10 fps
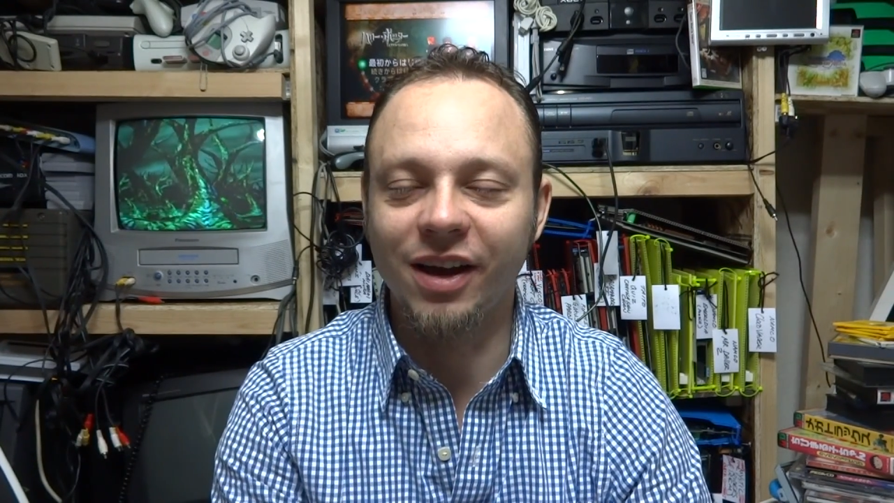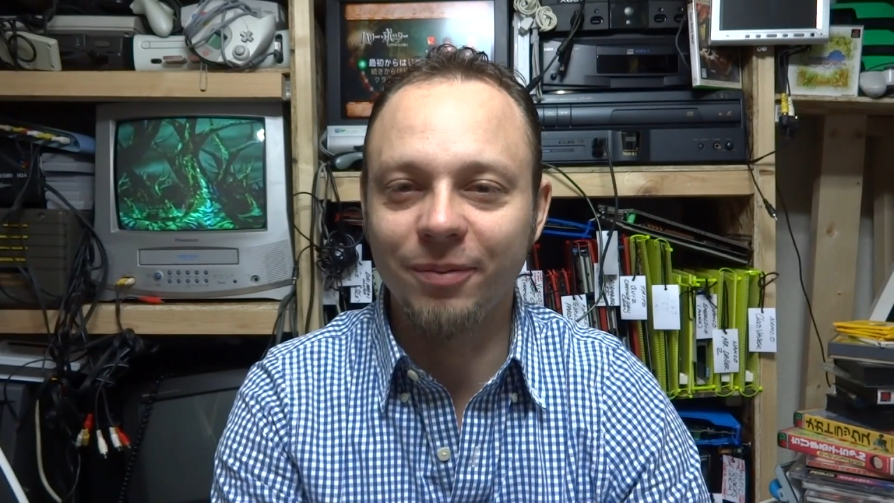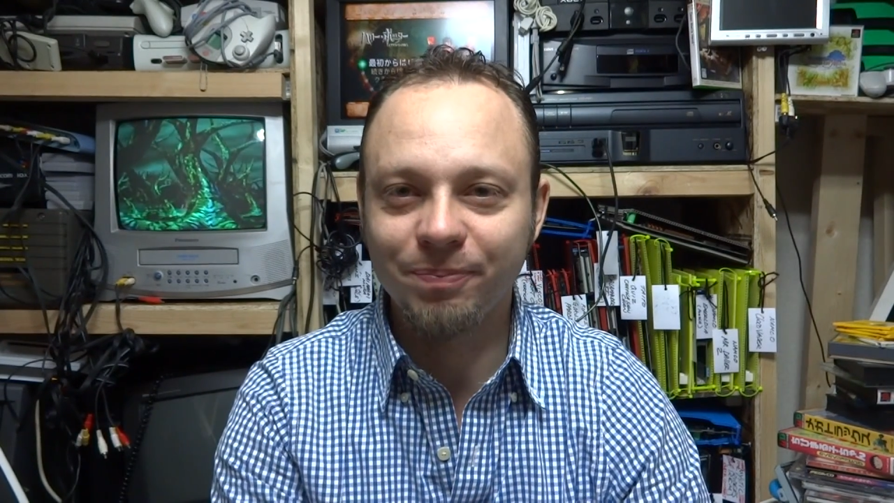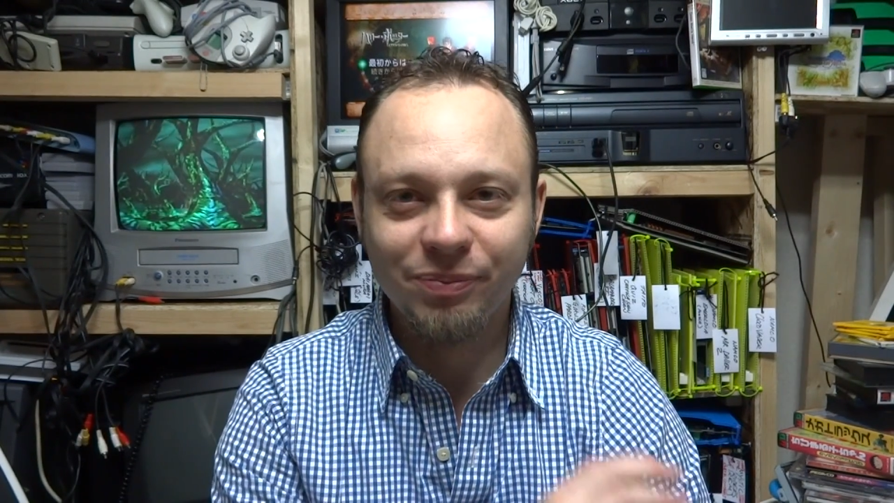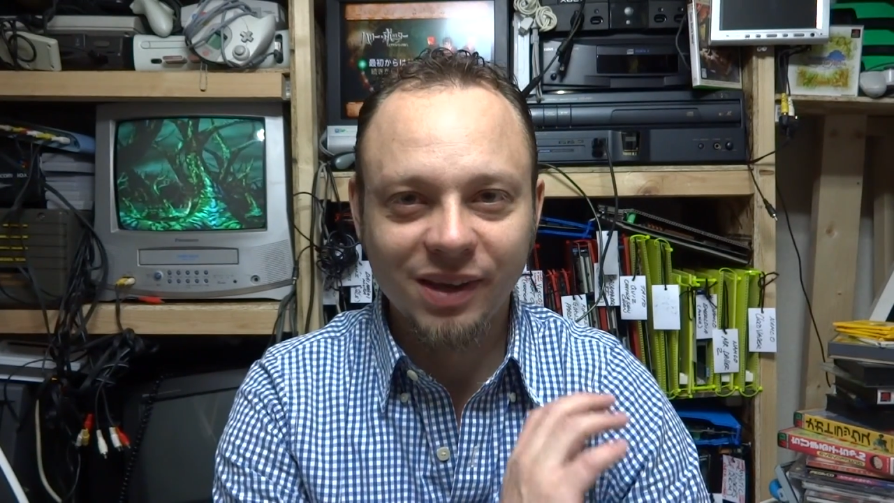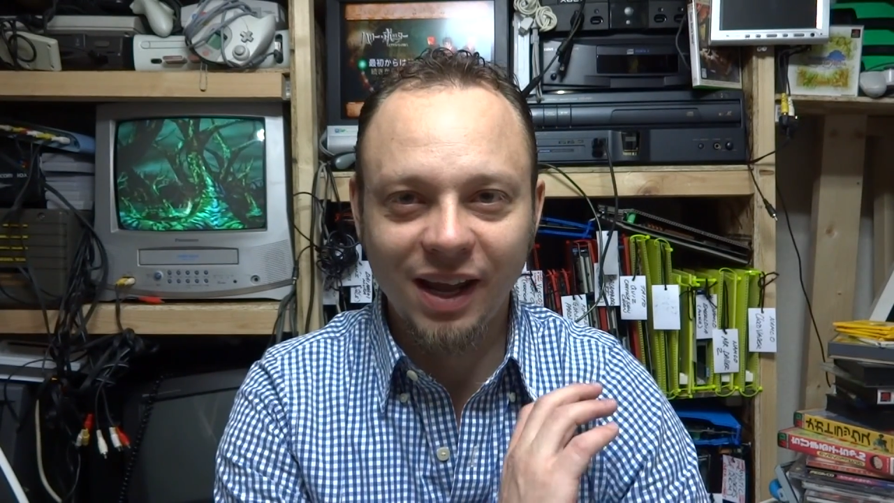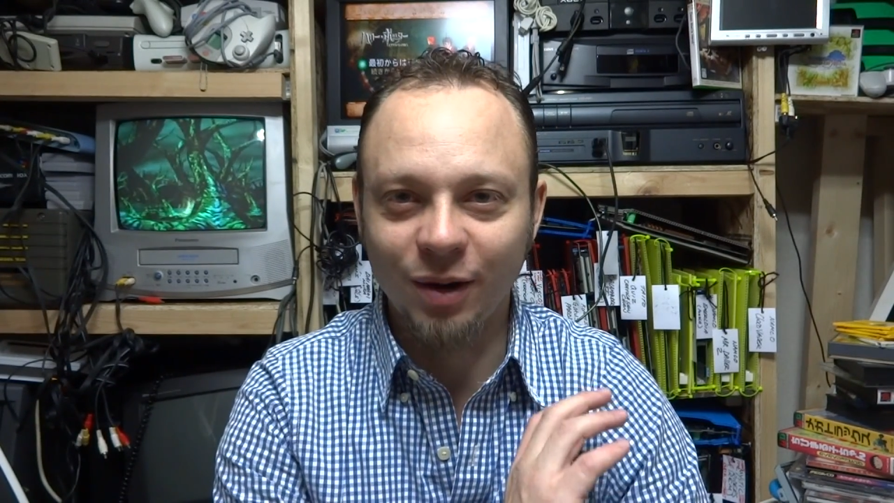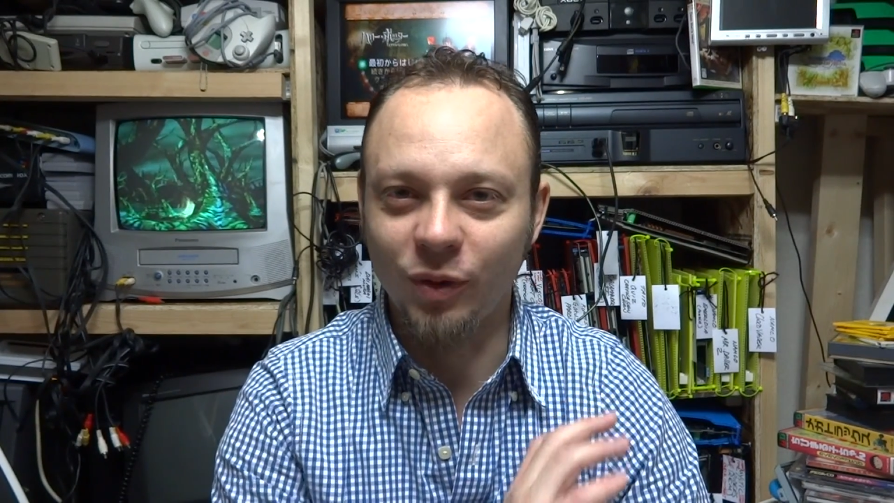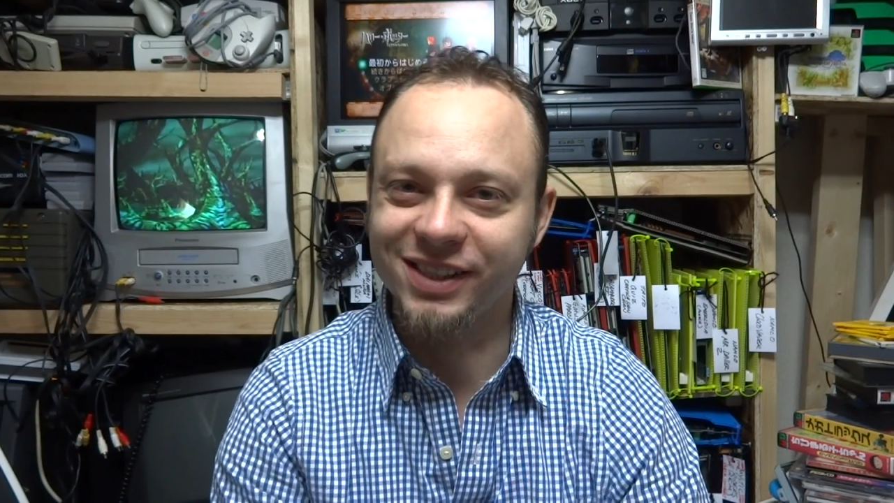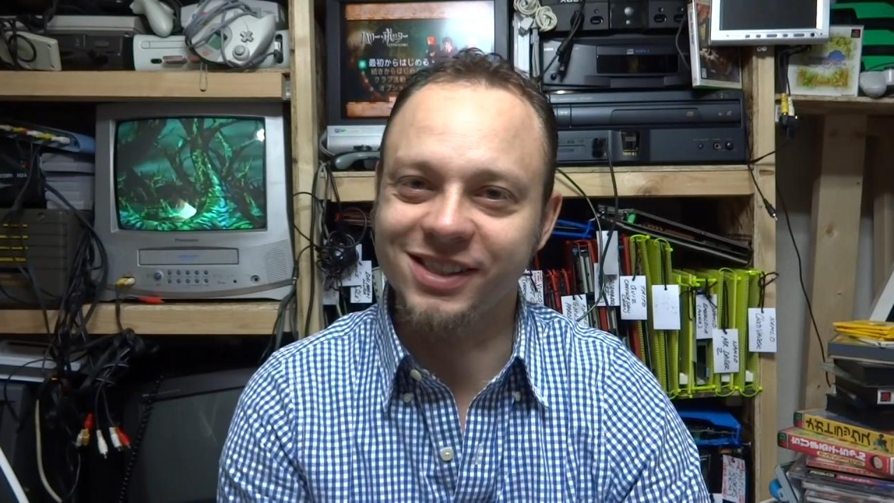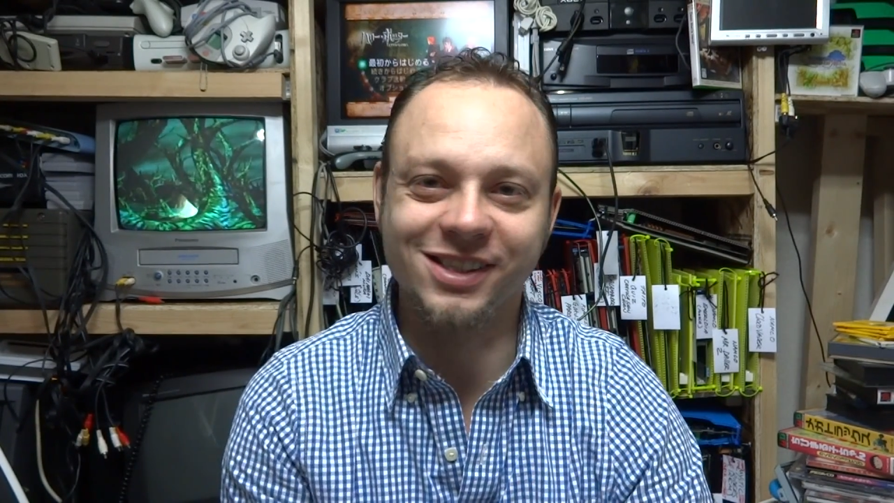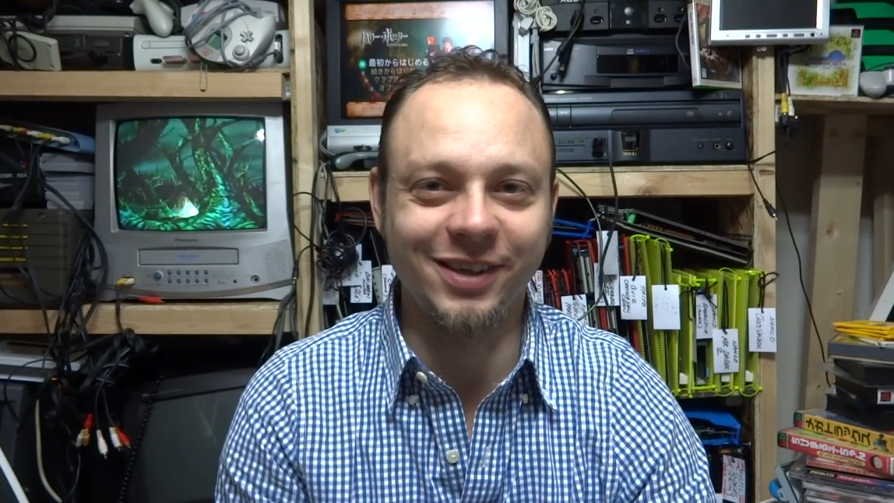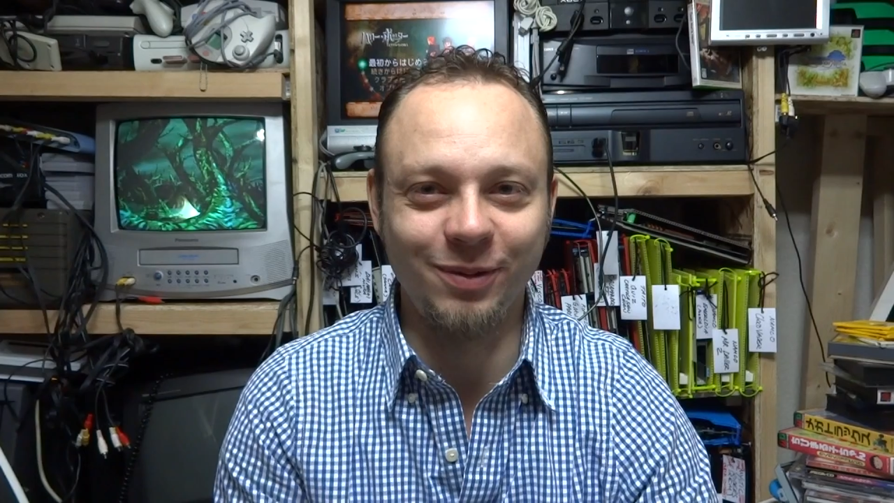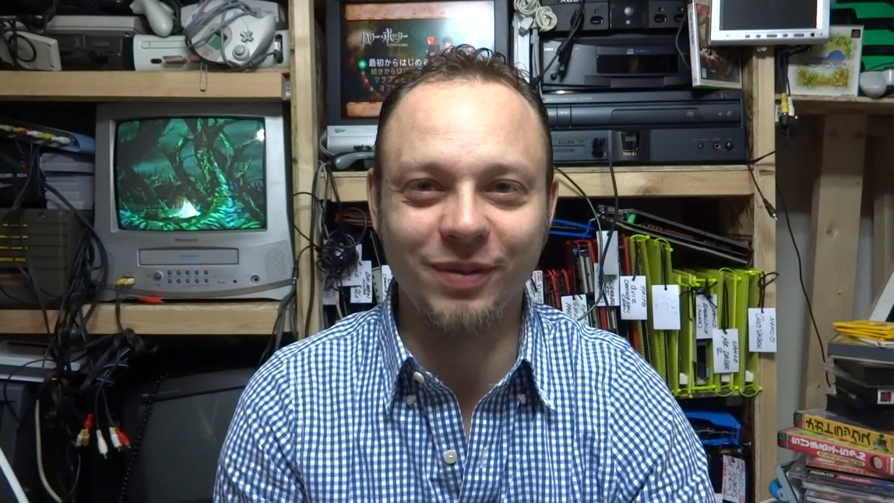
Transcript: up and went to sleep.